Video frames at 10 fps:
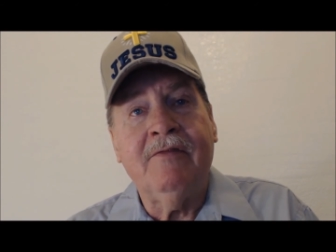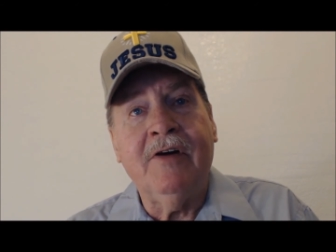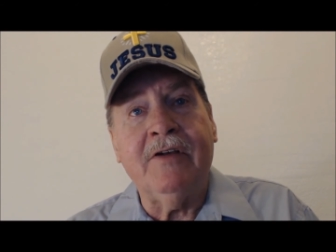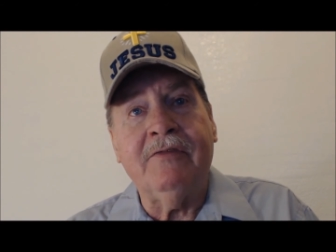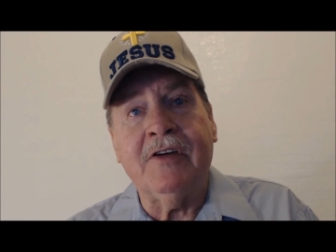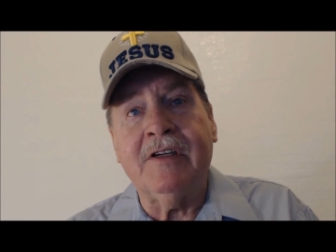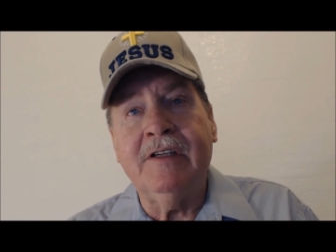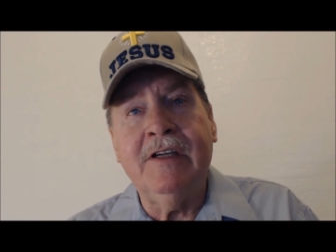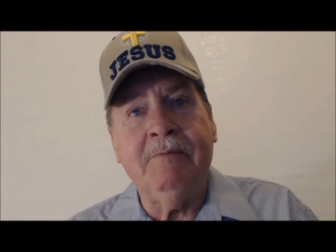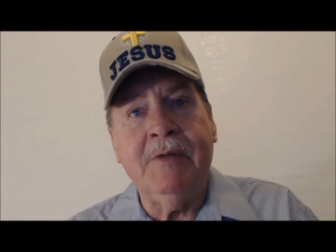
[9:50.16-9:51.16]
Father,
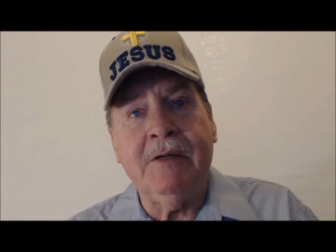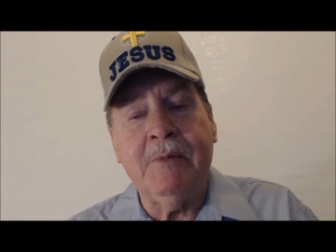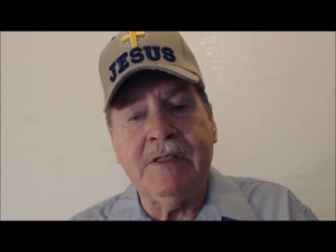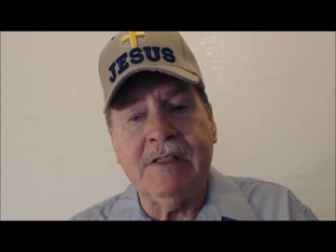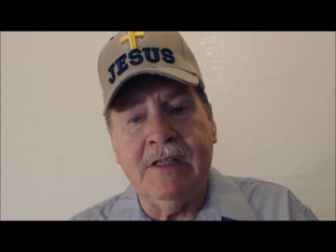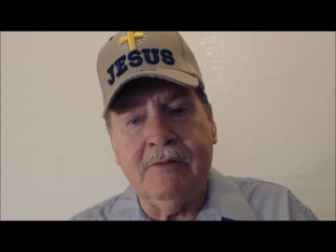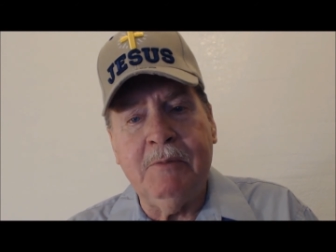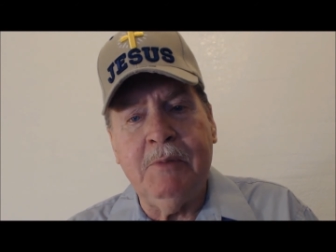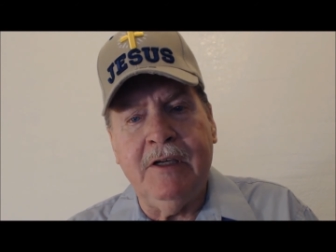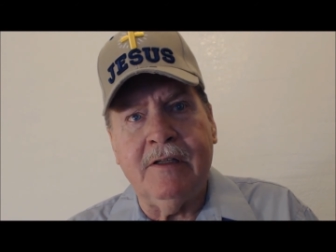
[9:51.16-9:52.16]
forgive me of my sins.
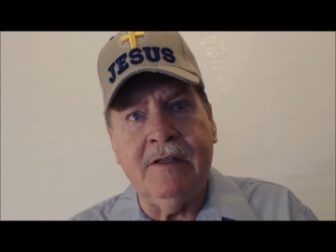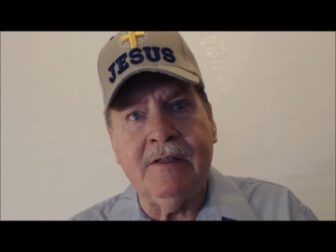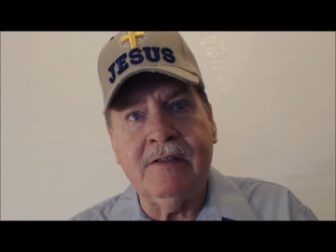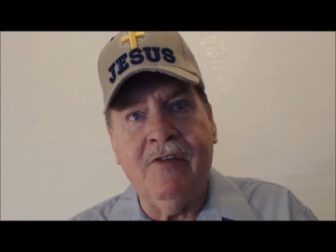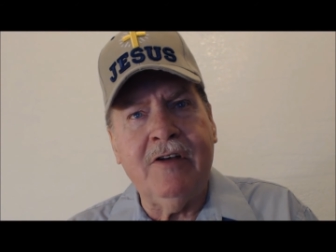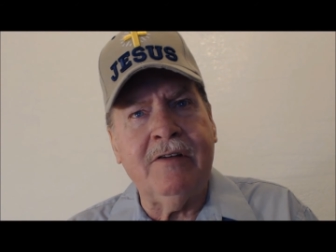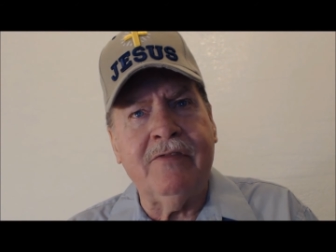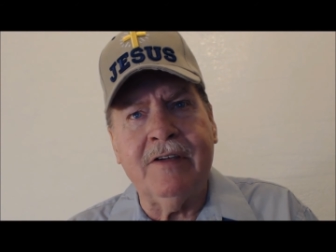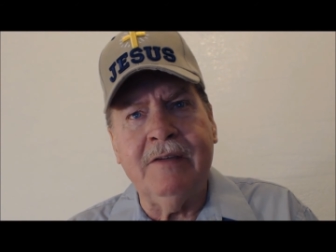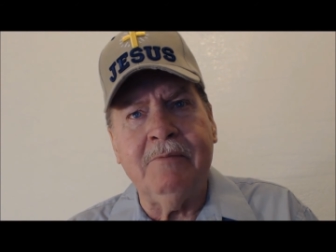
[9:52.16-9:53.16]
Repeat this. Father,
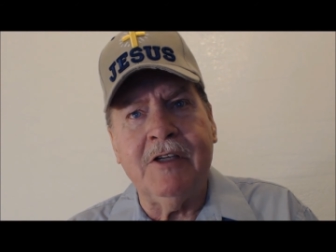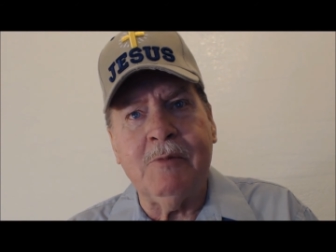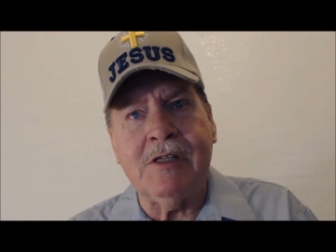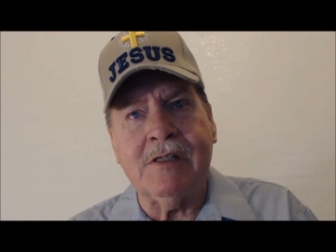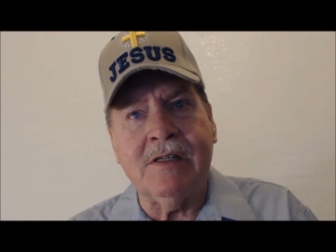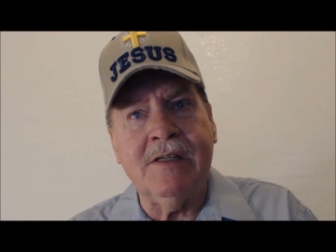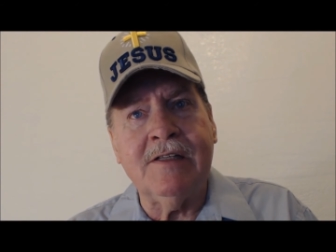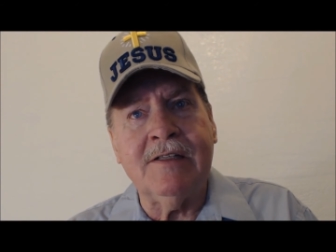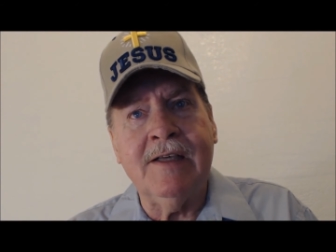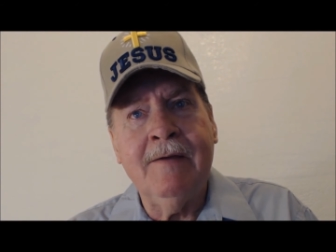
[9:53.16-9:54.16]
forgive me of my
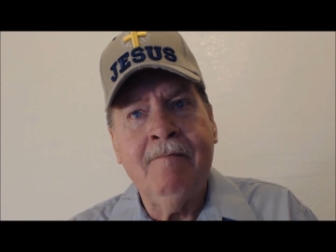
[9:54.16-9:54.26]
sins.